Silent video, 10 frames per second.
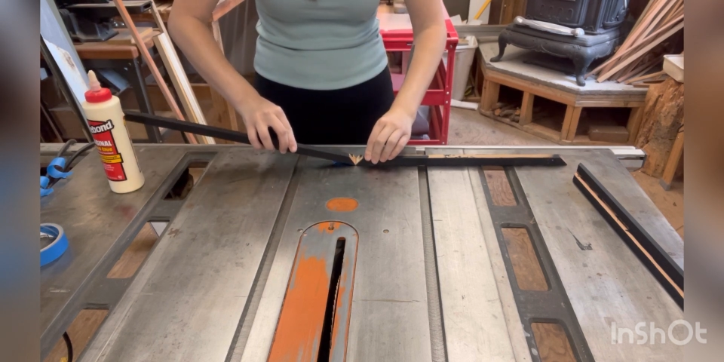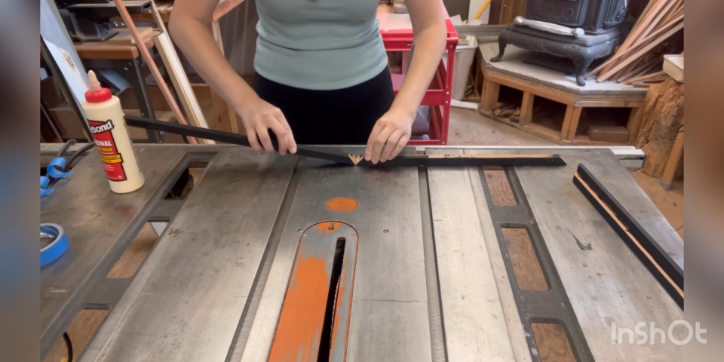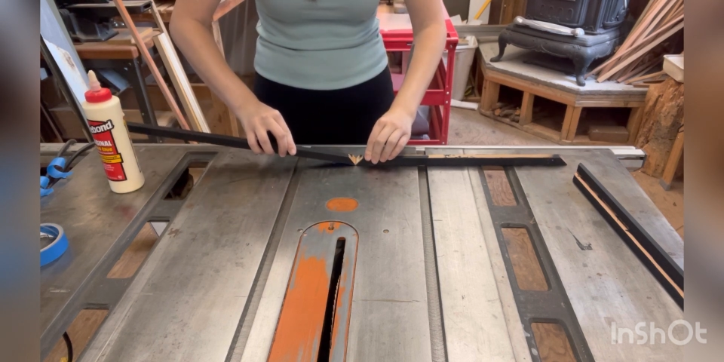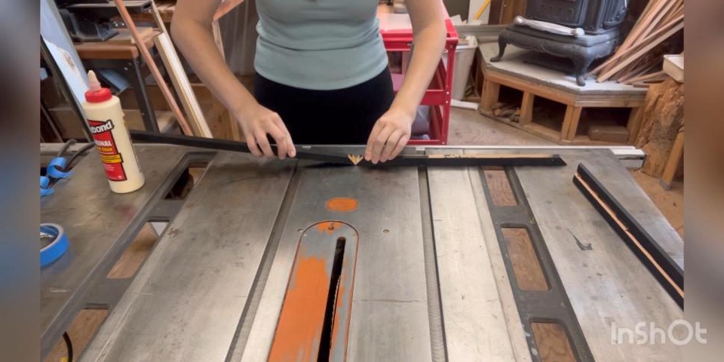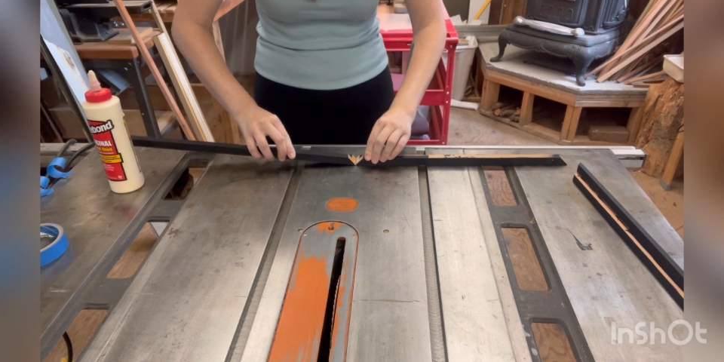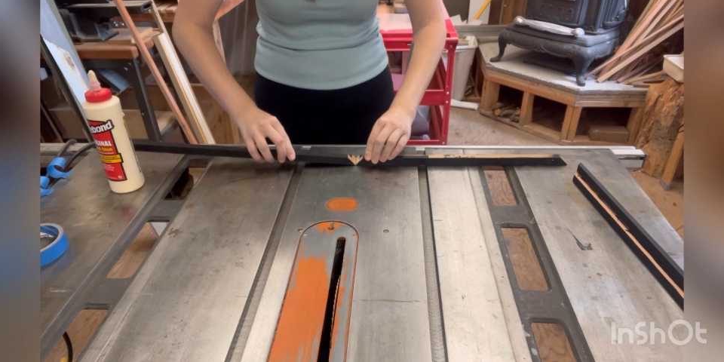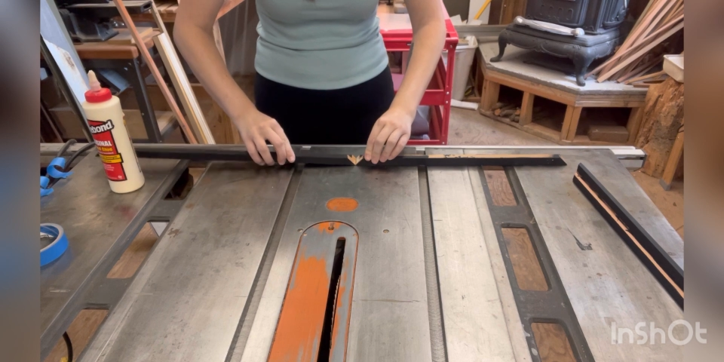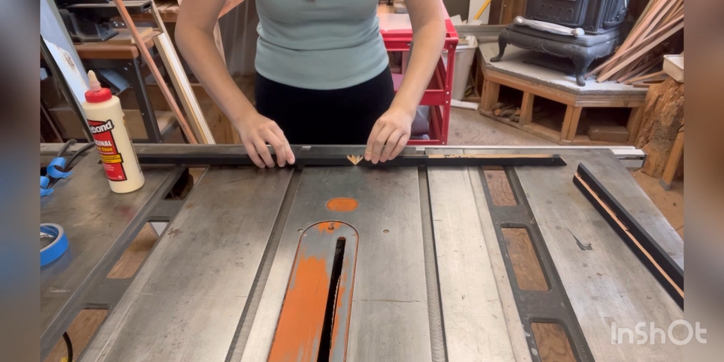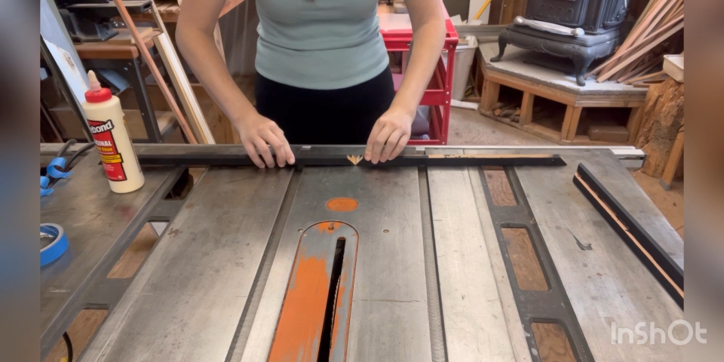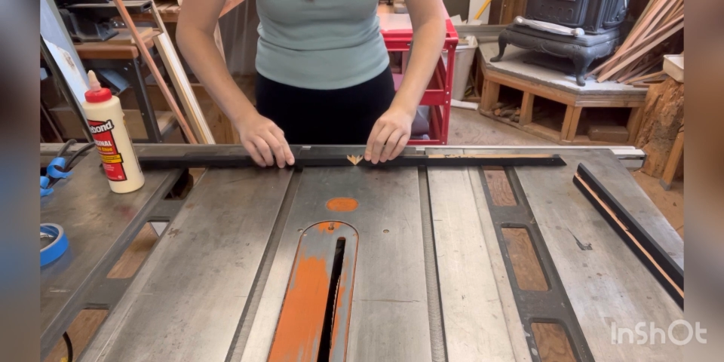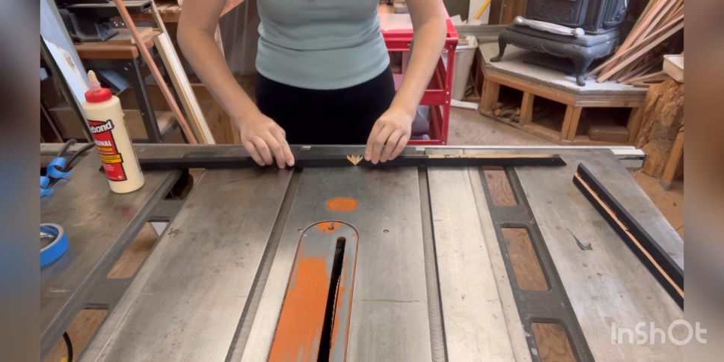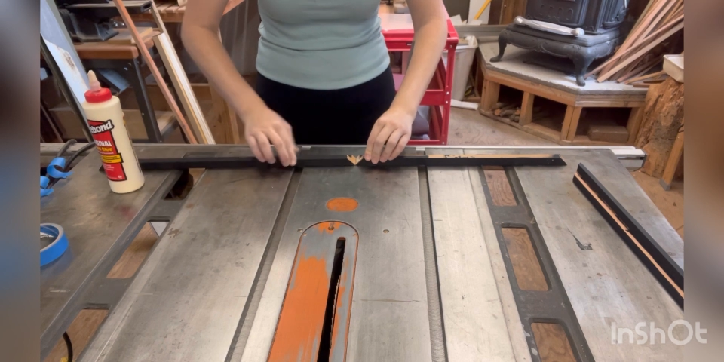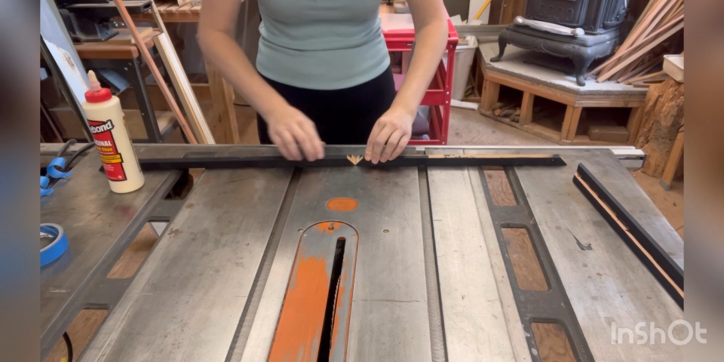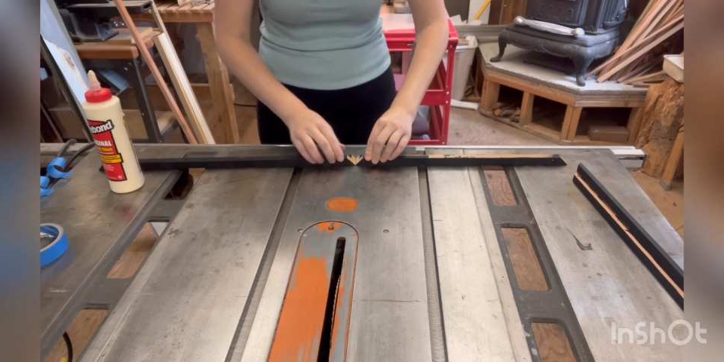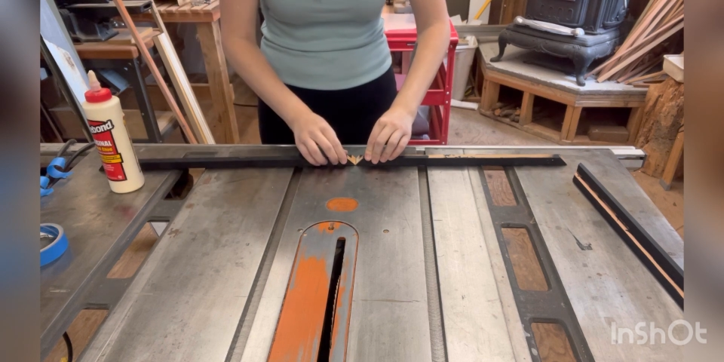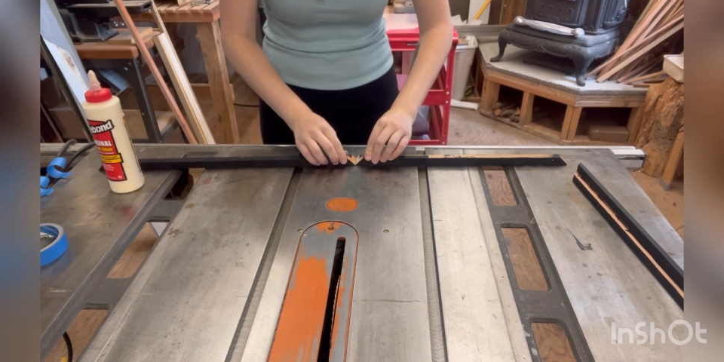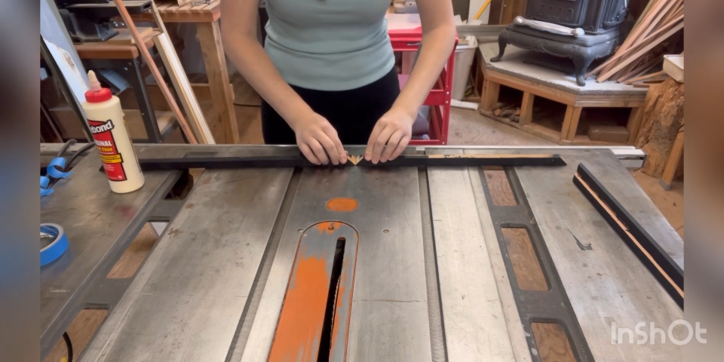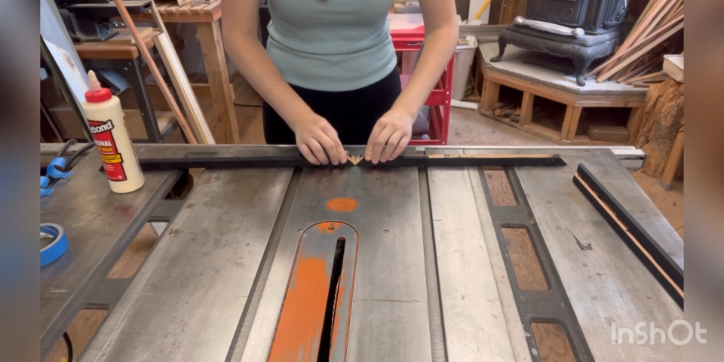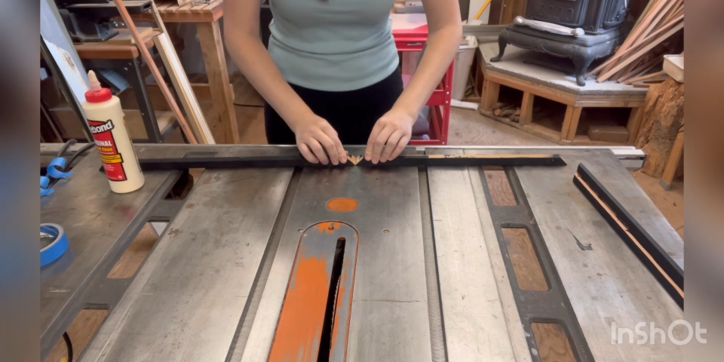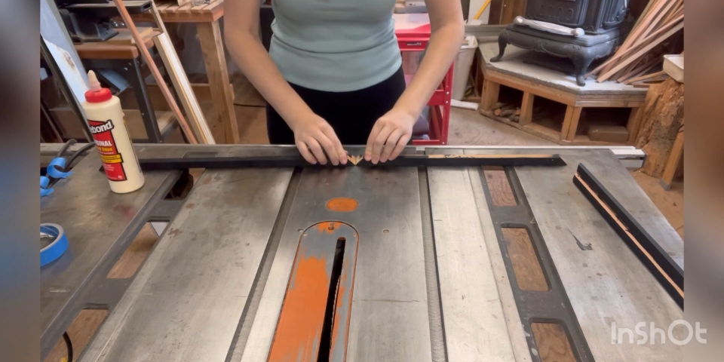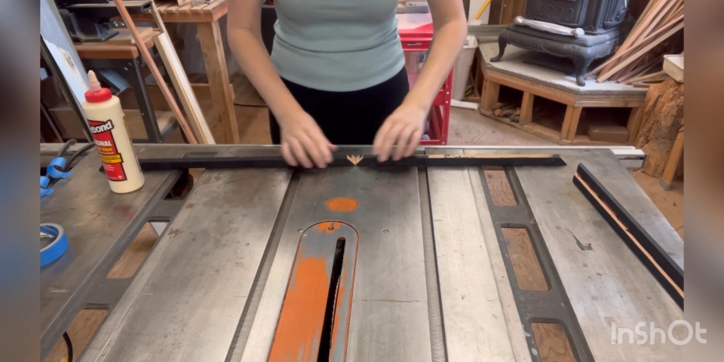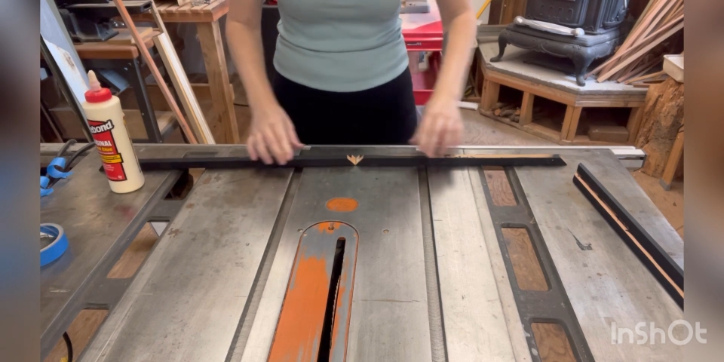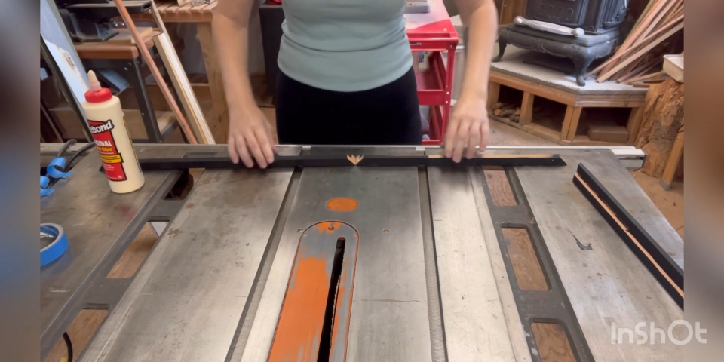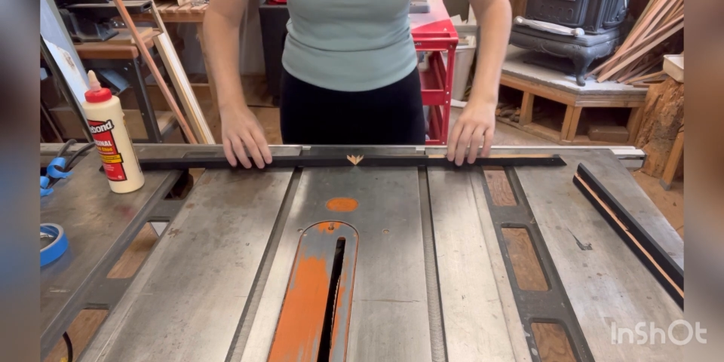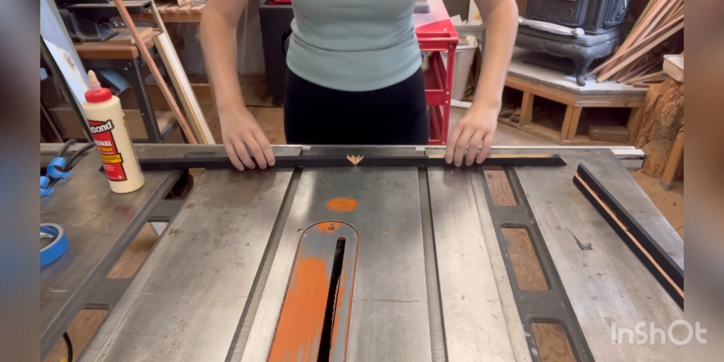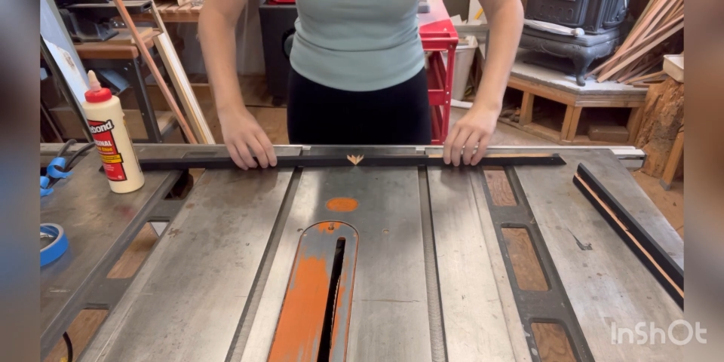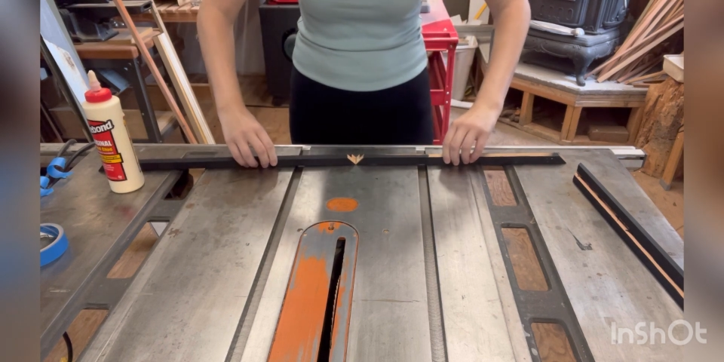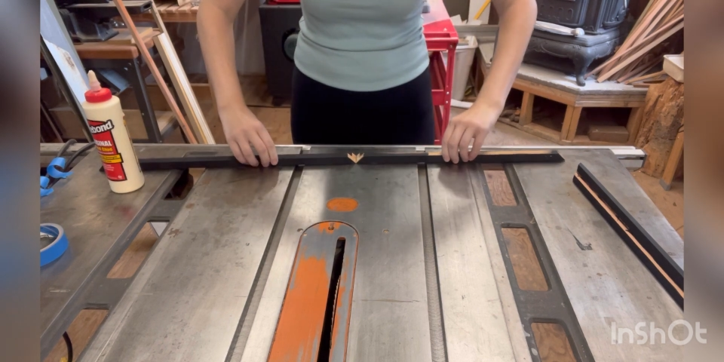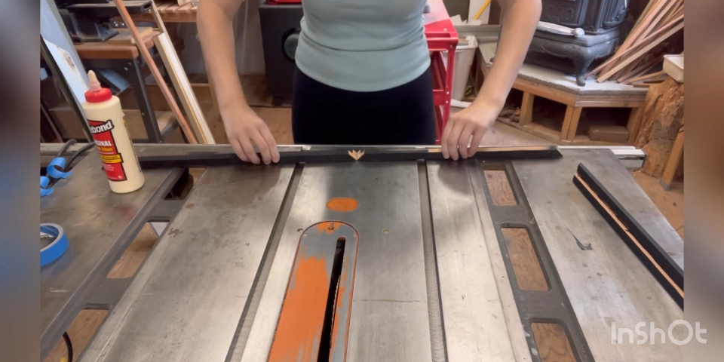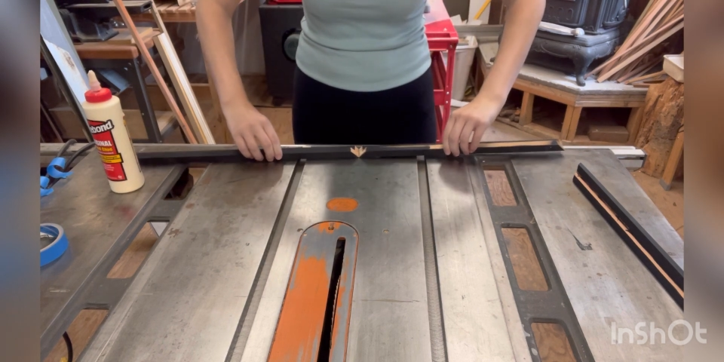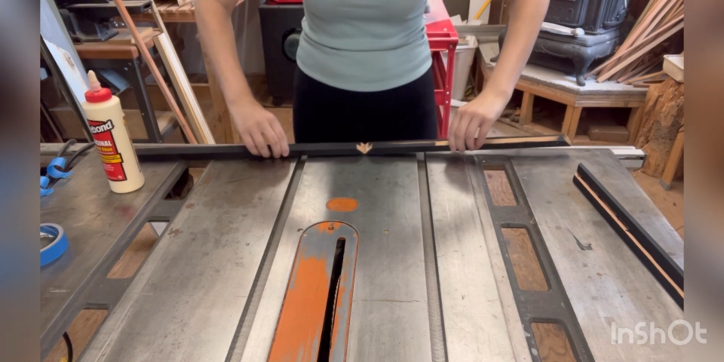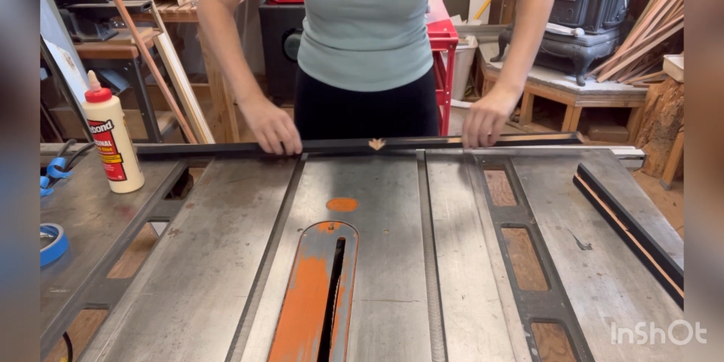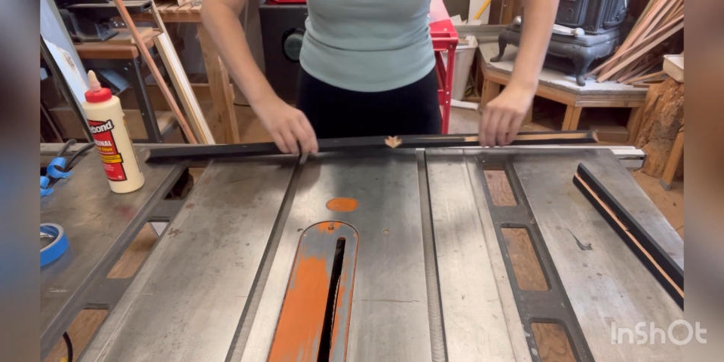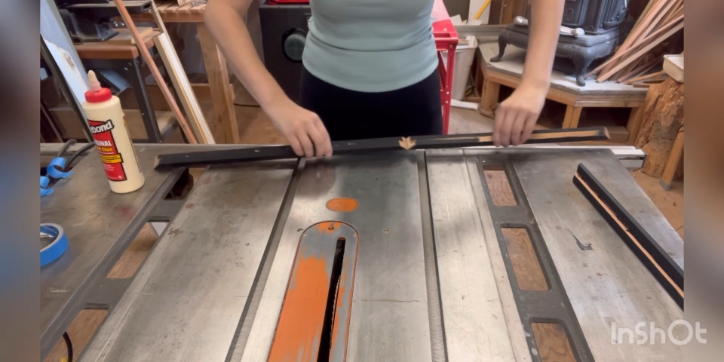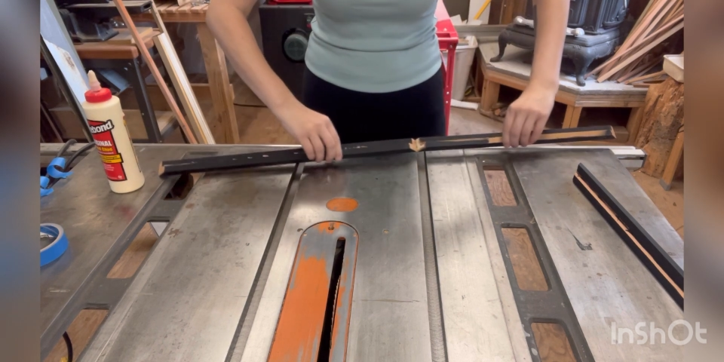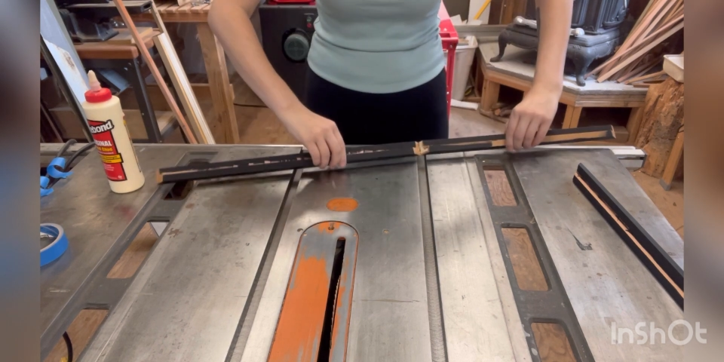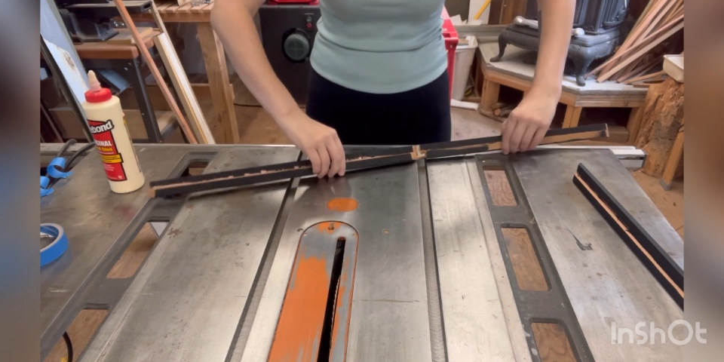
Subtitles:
No face is visible, so there are no lips to read.